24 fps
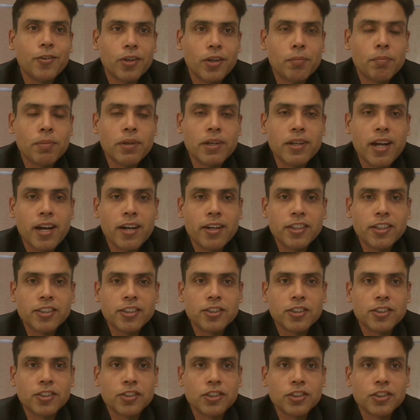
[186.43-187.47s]
And you are a
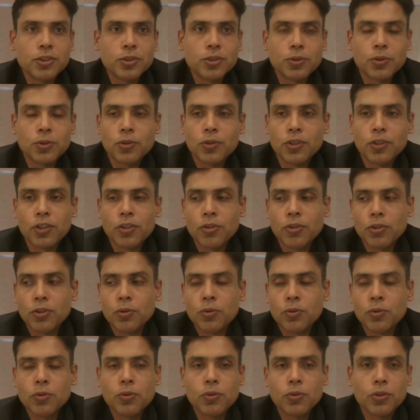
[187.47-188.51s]
pediatric surgeon, so
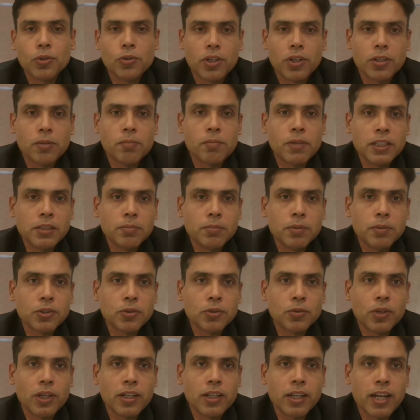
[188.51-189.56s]
you are the best
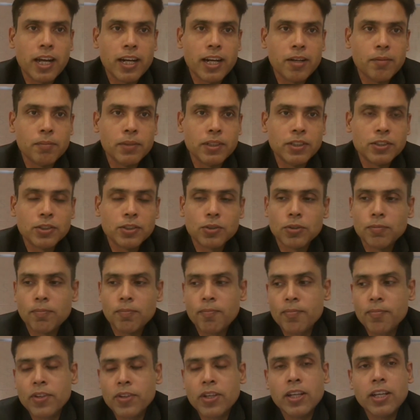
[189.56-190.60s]
person who can guide me.
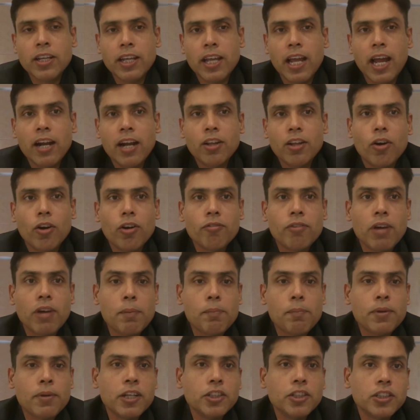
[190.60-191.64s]
So he had a lot
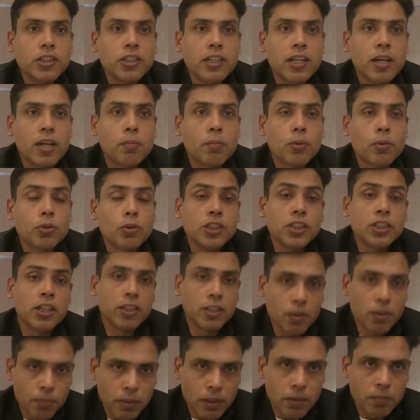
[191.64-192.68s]
of apprehension in
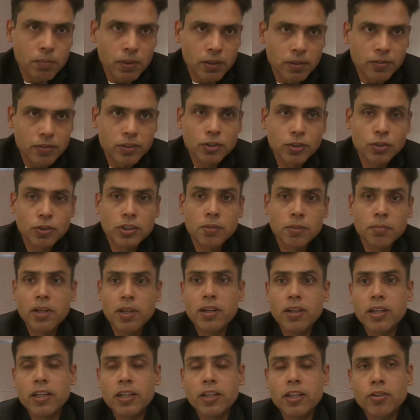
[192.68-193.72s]
approaching other people. So
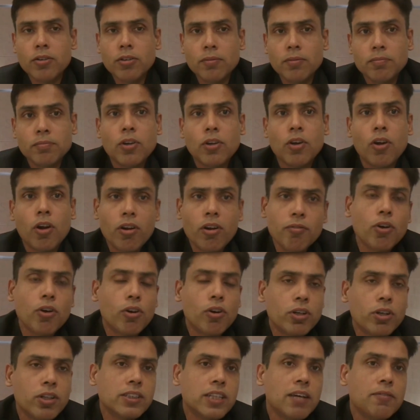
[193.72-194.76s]
similarly, a lot
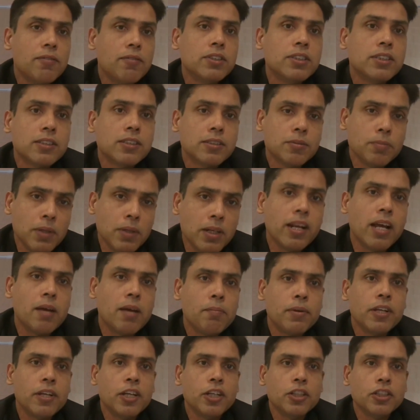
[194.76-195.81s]
of doctors have a
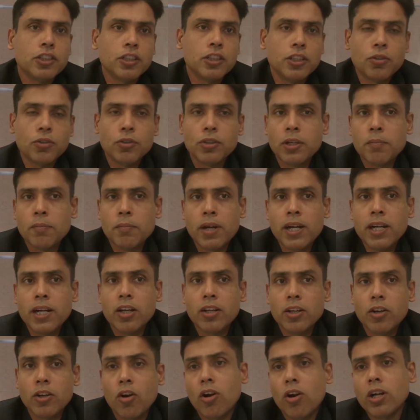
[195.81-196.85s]
similar apprehension. They
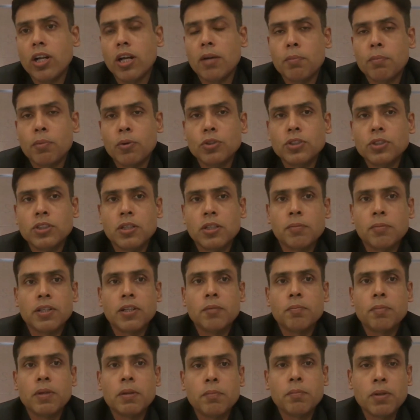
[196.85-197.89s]
might not approach
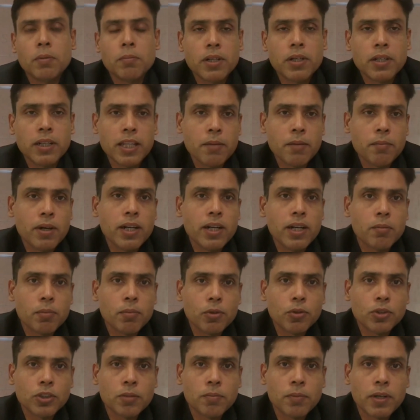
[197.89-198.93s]
some other people, but they
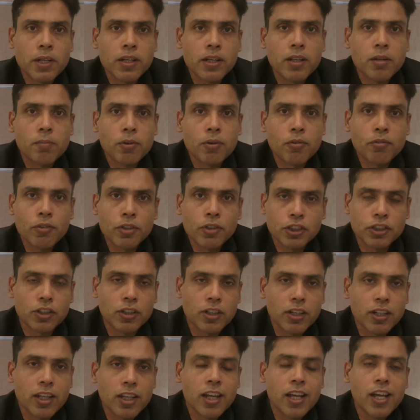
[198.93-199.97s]
might approach a medical
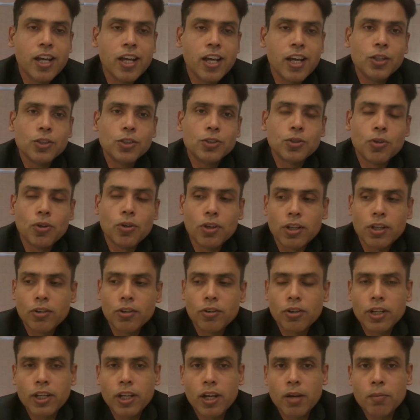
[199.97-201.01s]
professional.
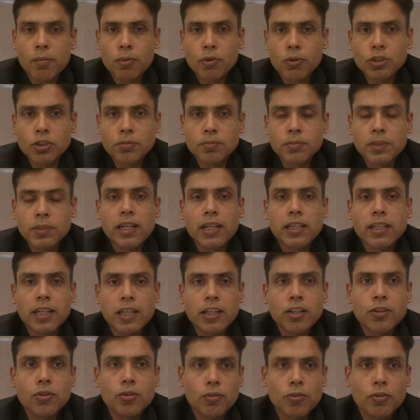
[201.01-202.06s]
So he approached me,
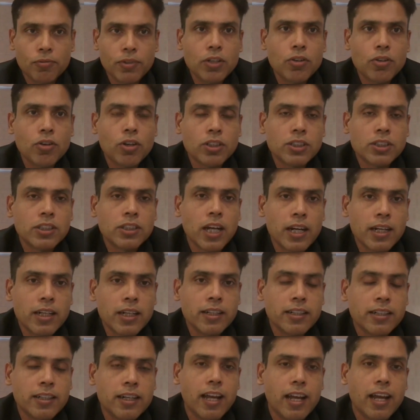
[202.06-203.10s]
and then we got
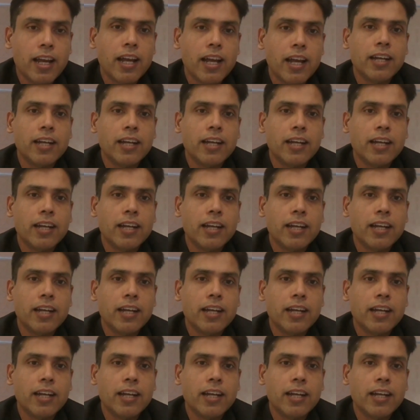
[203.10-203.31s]
started.